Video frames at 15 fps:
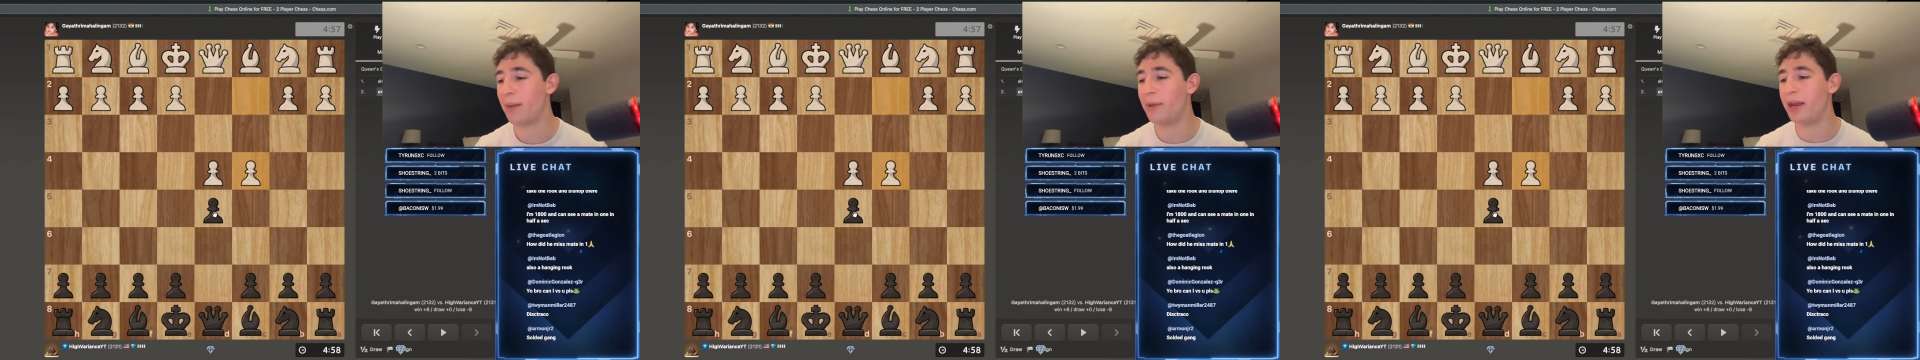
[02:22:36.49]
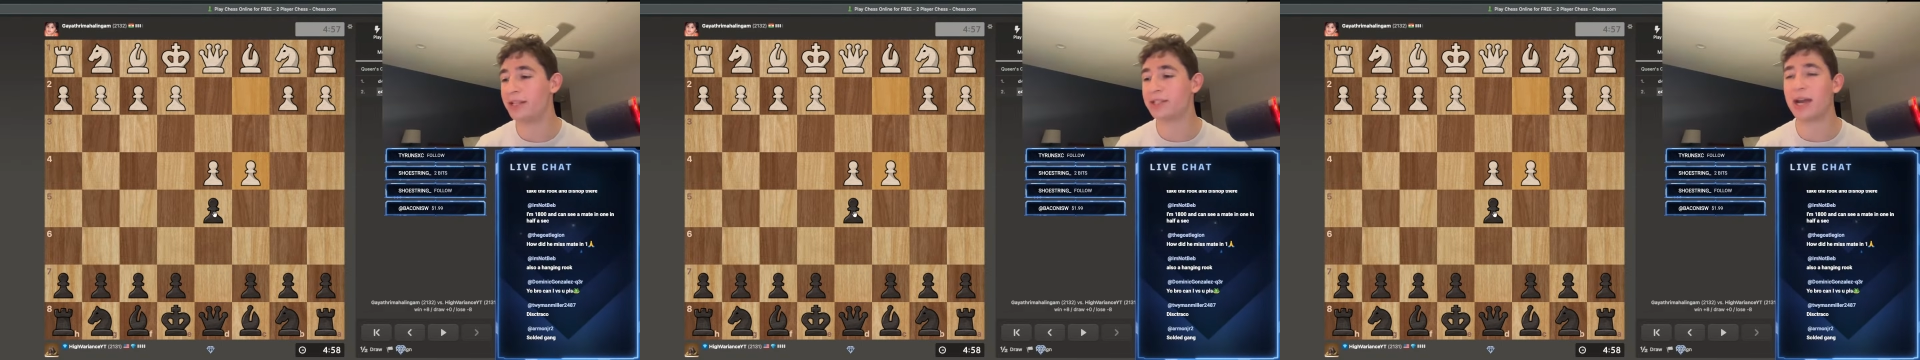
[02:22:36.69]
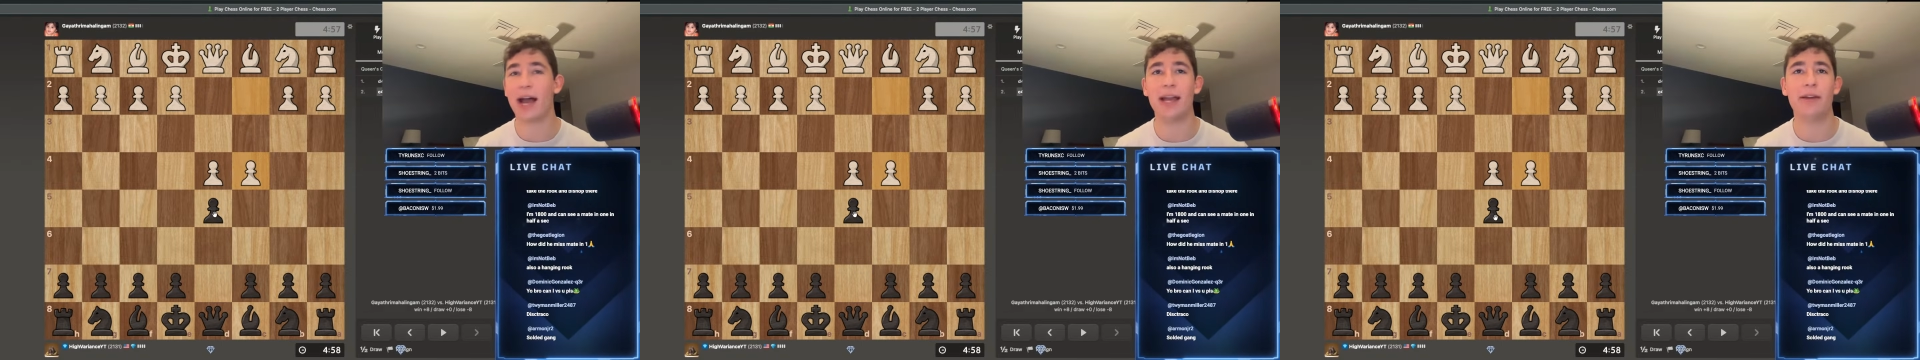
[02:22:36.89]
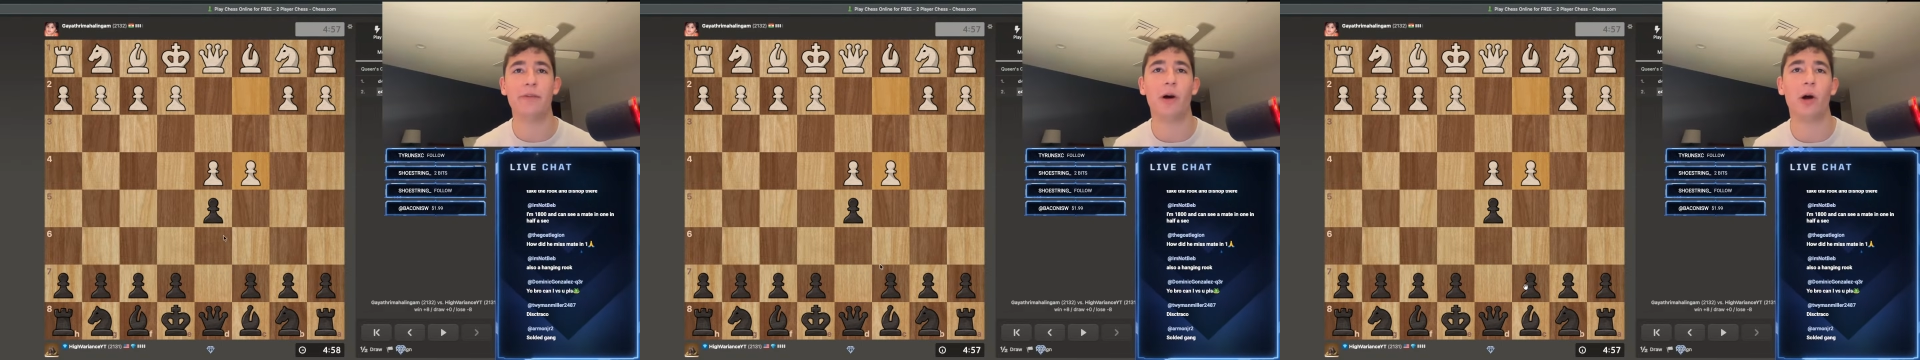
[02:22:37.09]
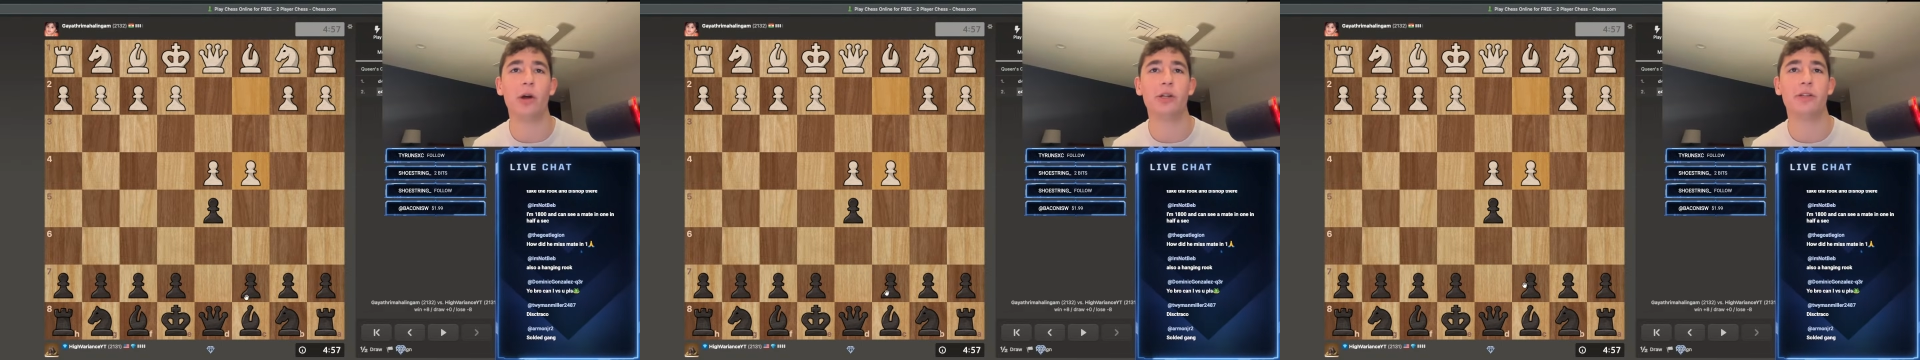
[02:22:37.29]
I mean, it's kind of
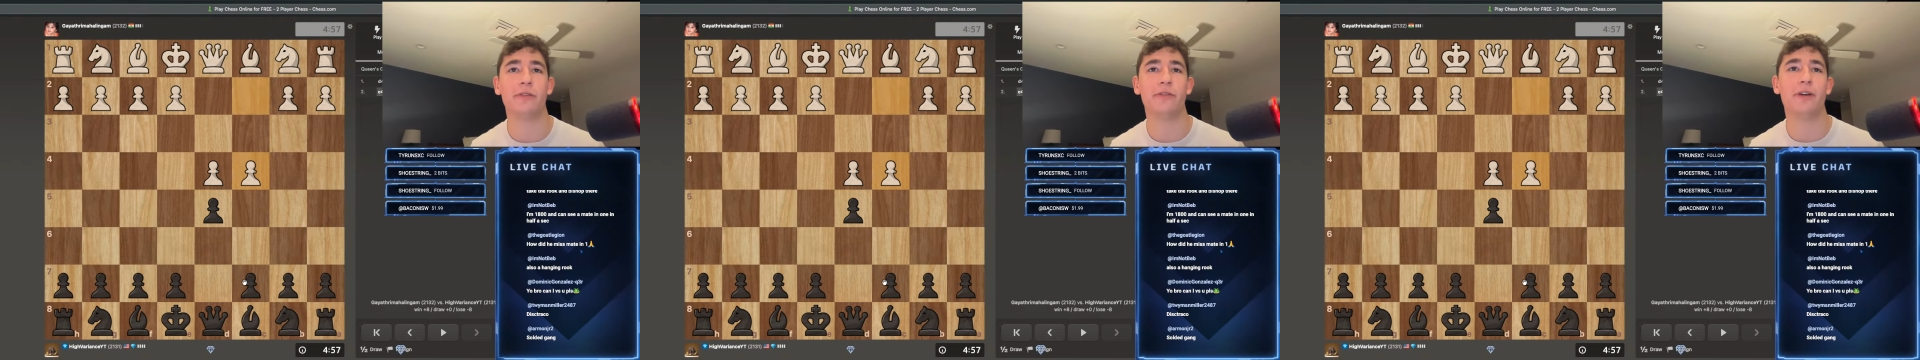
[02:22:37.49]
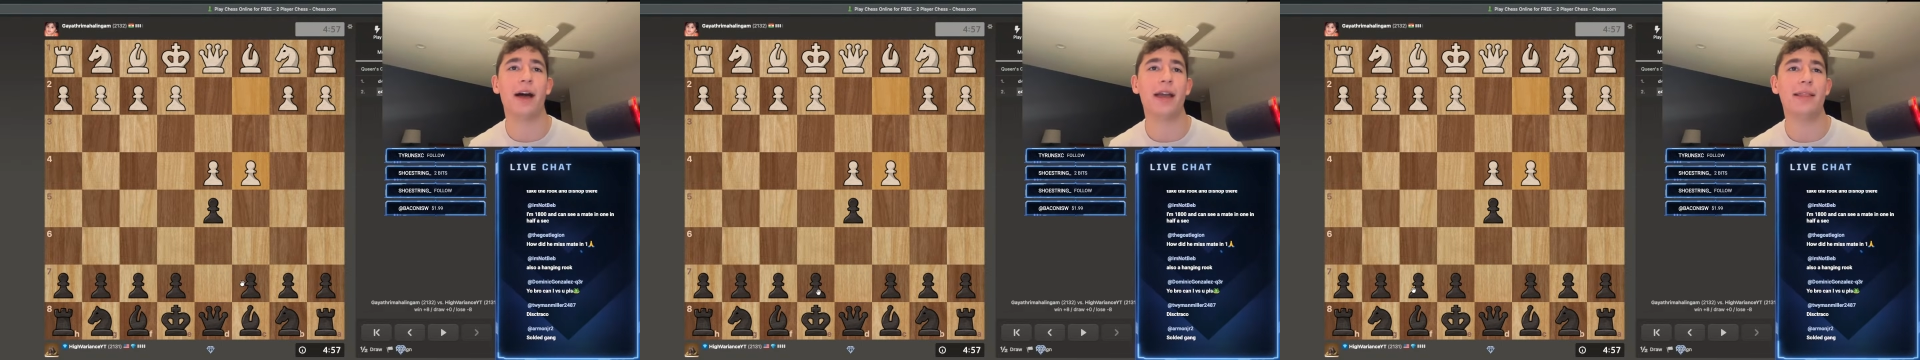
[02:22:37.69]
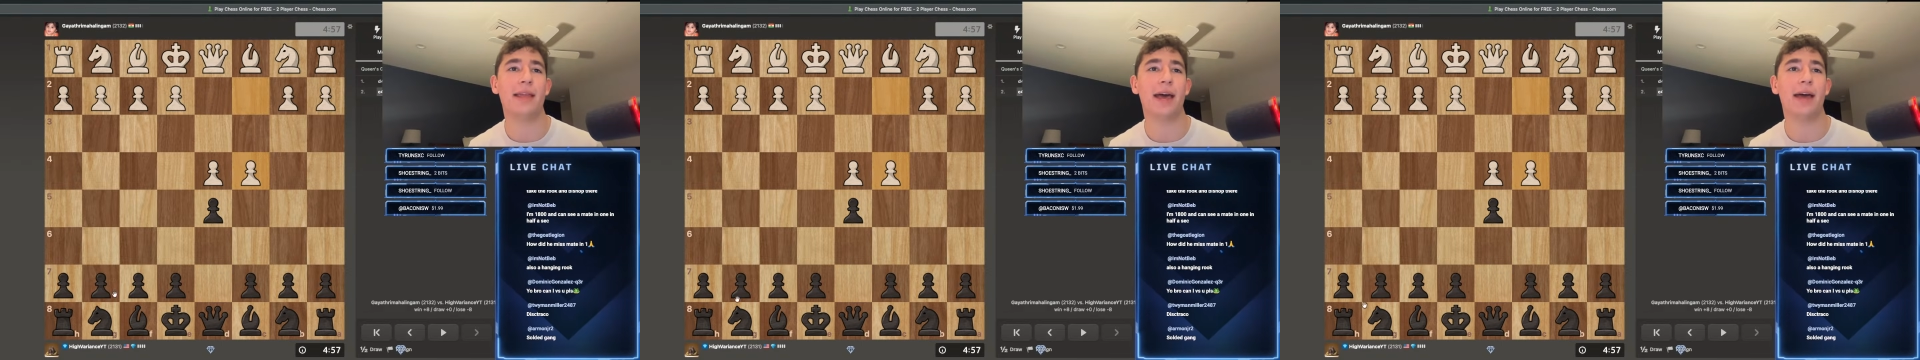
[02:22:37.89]
hard to find